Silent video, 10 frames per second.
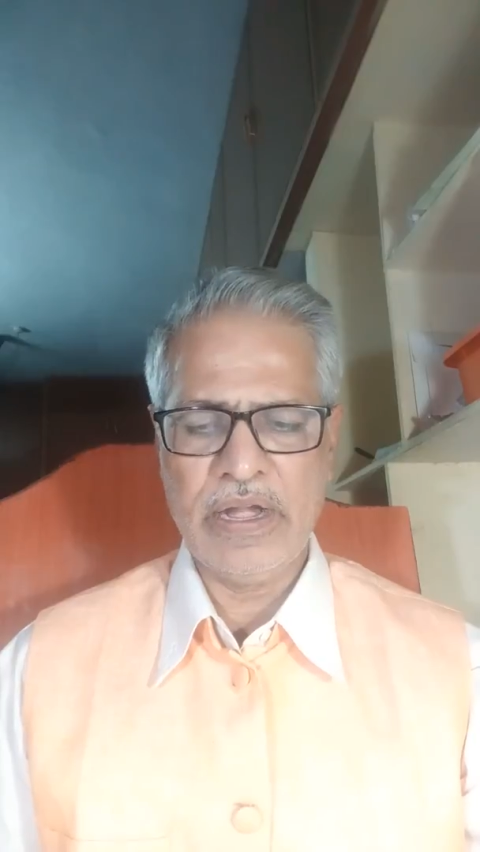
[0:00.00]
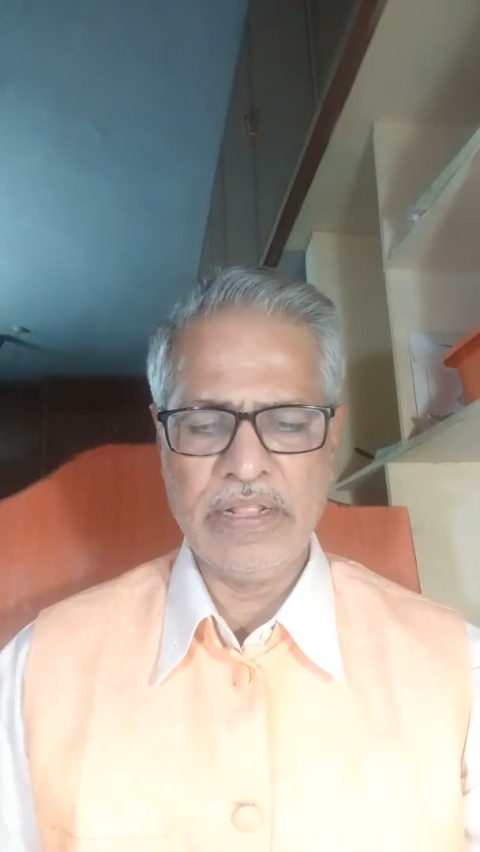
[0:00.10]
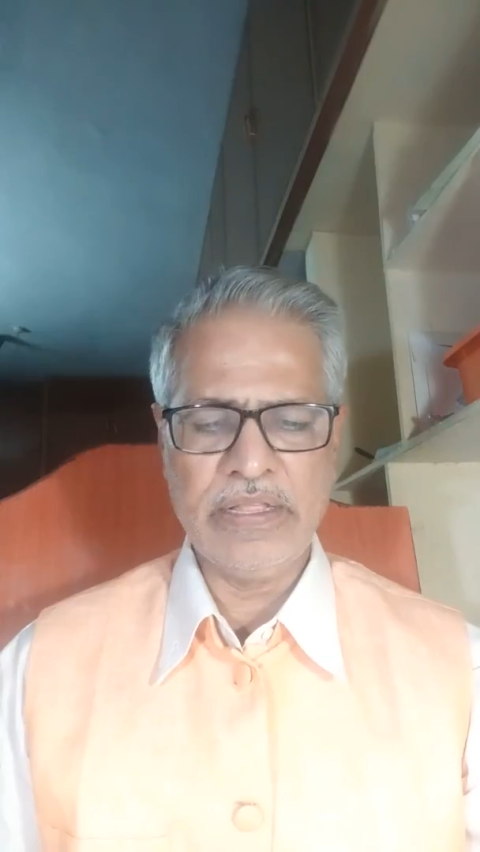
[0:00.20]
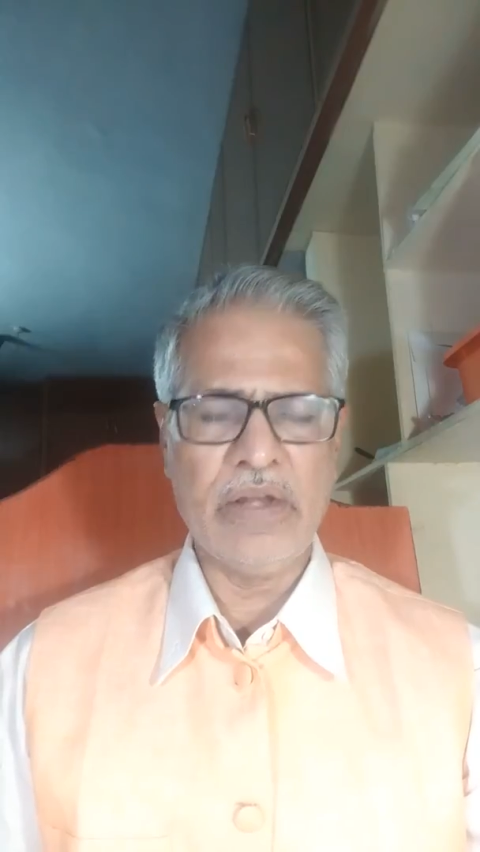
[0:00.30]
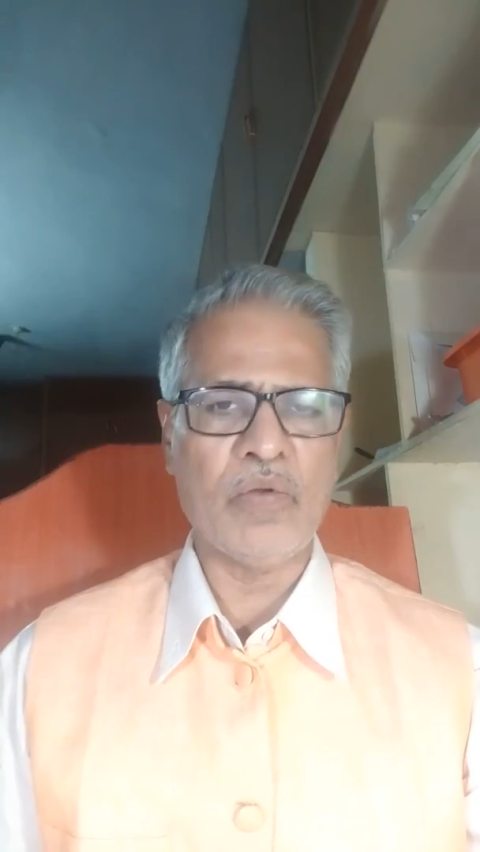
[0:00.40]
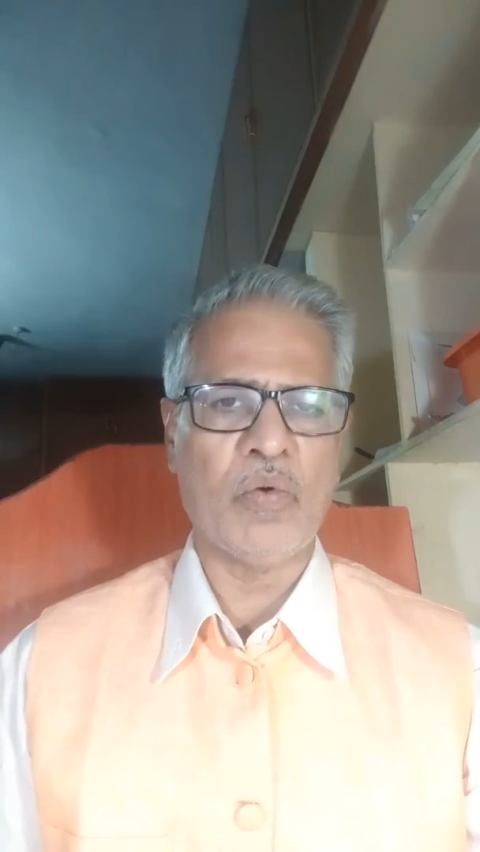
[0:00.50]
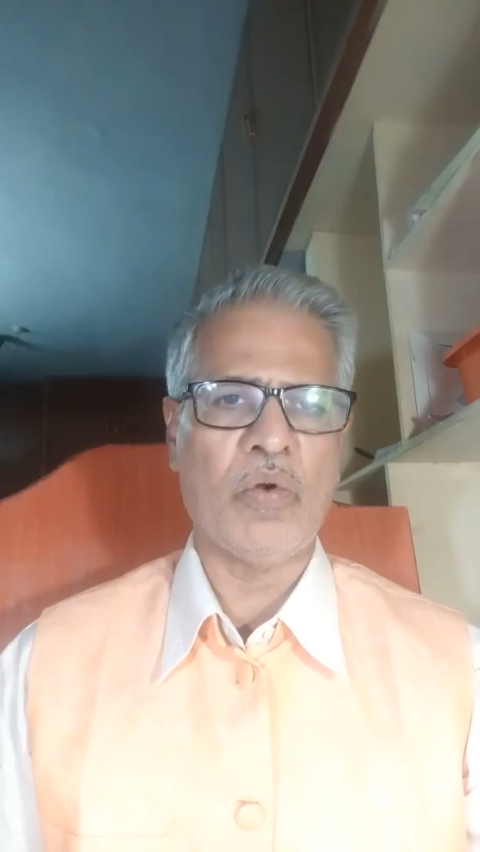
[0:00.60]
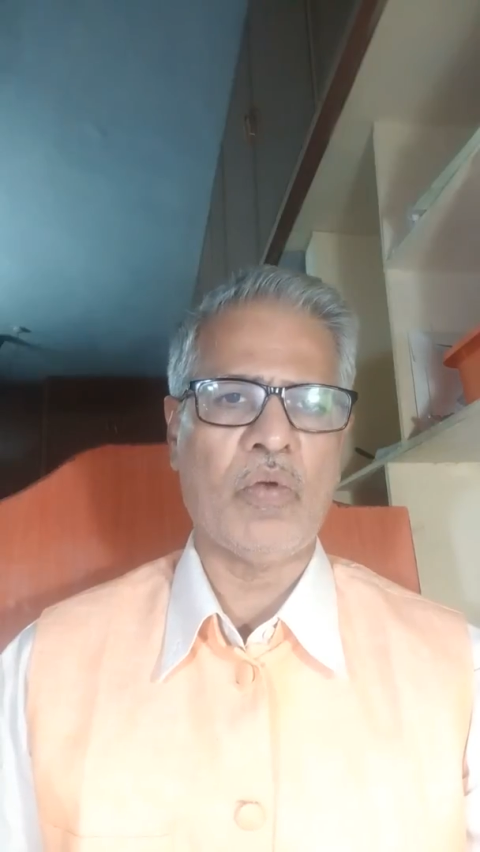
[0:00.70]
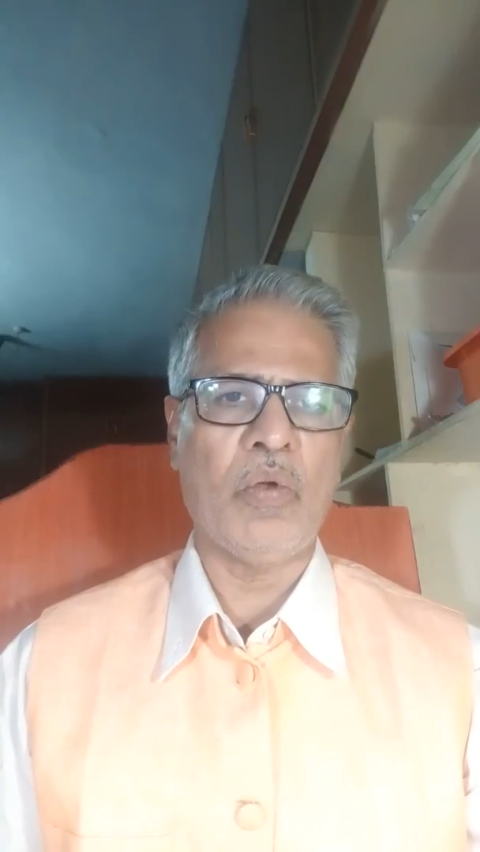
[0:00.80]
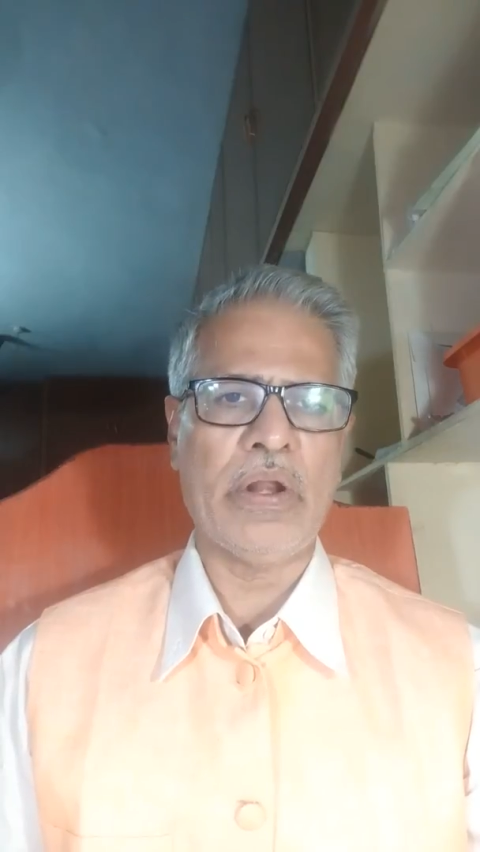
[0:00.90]
Nitin
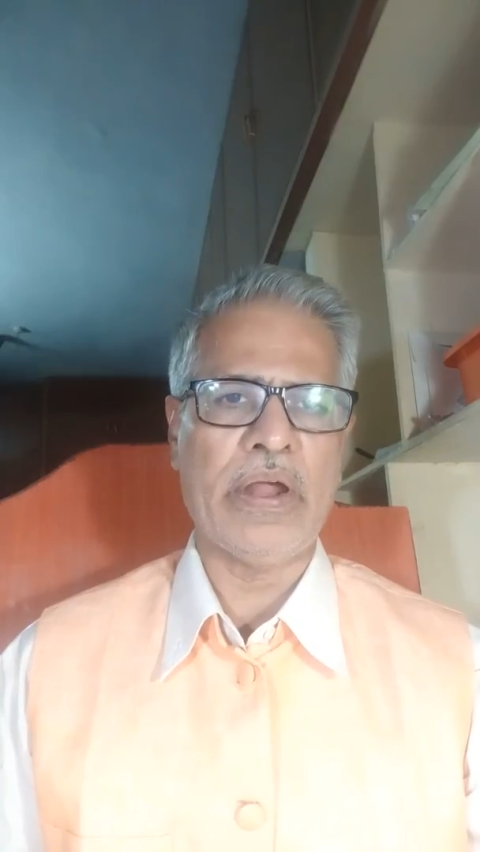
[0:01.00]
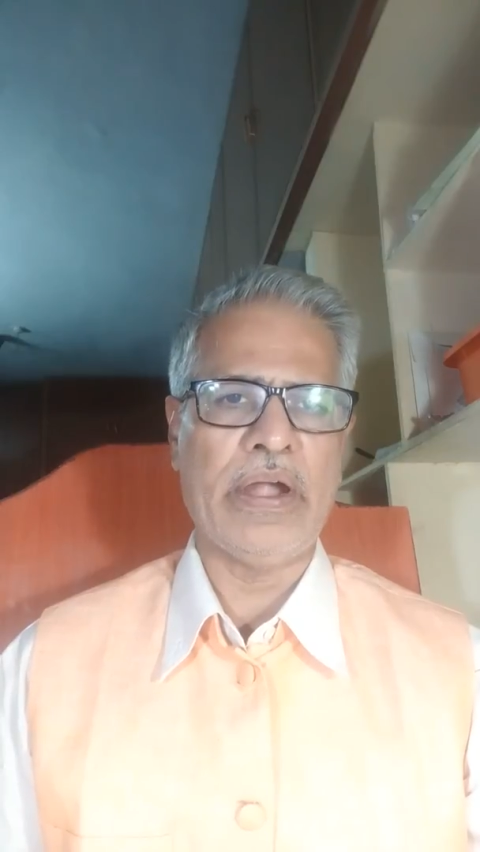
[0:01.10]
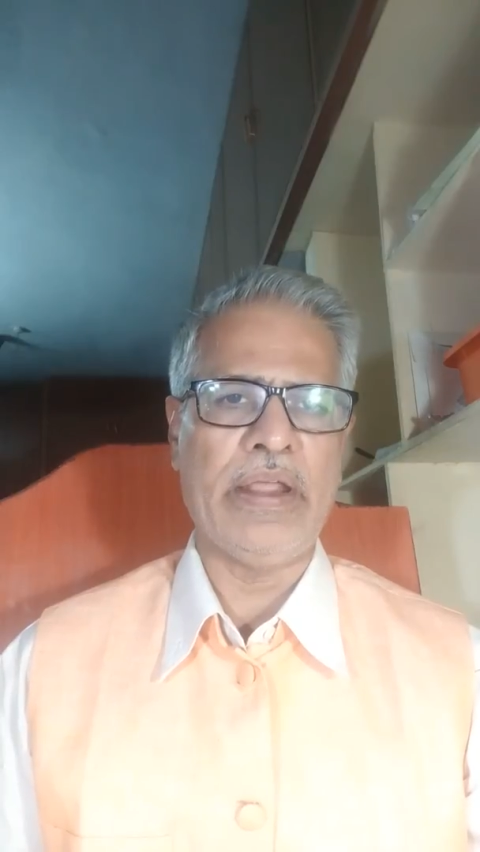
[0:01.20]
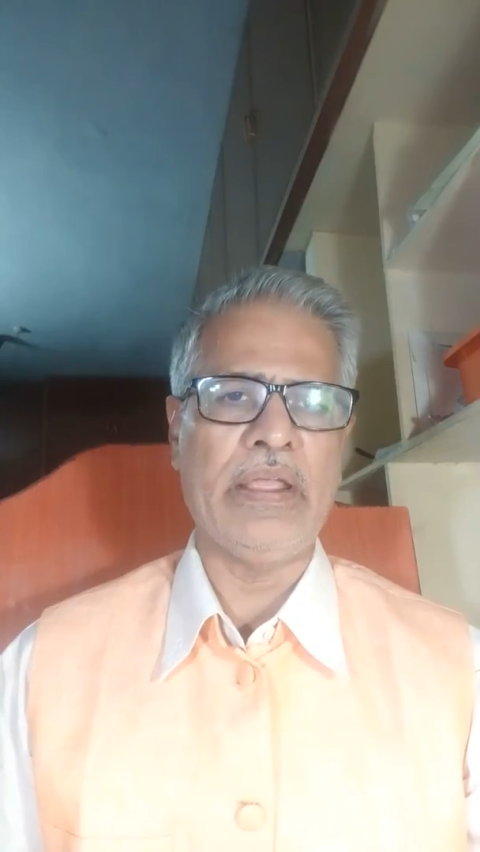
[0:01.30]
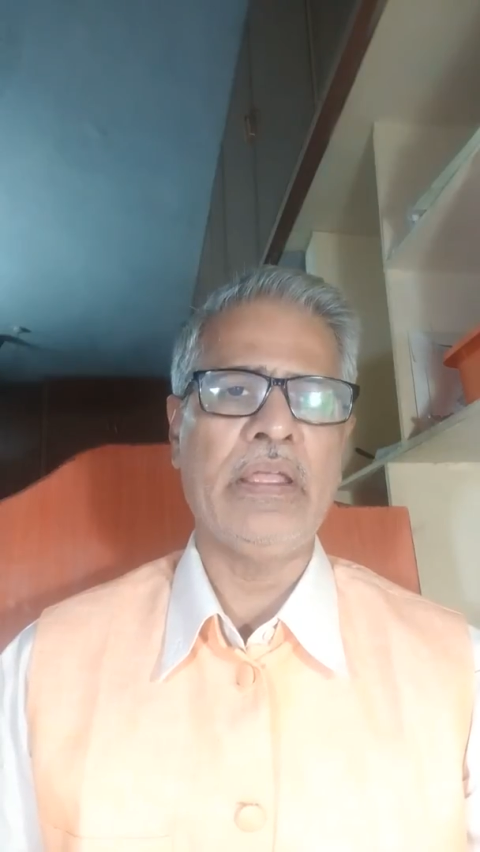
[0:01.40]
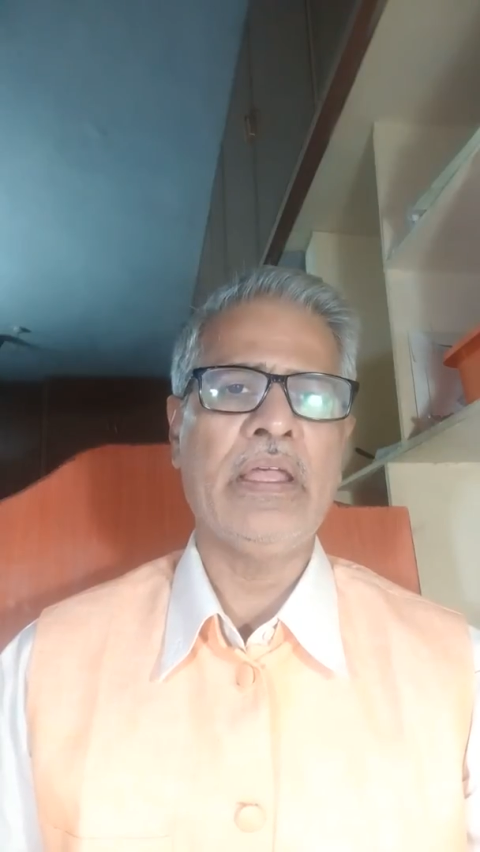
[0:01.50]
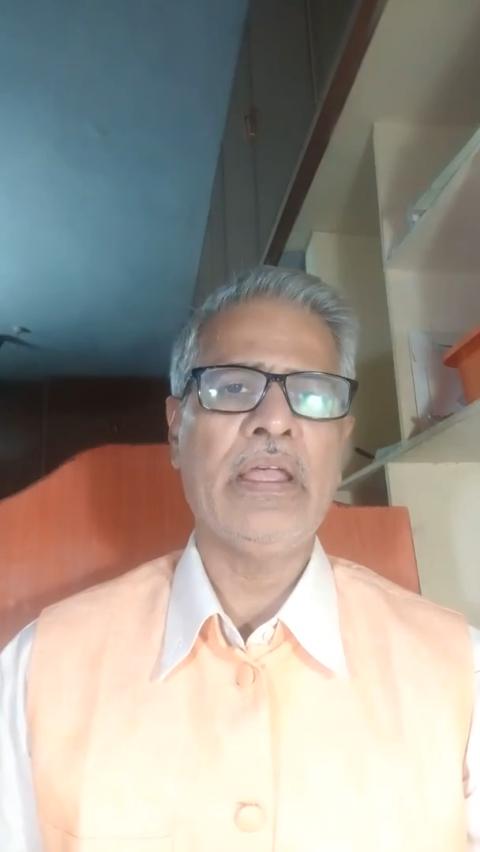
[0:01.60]
Kulkarni,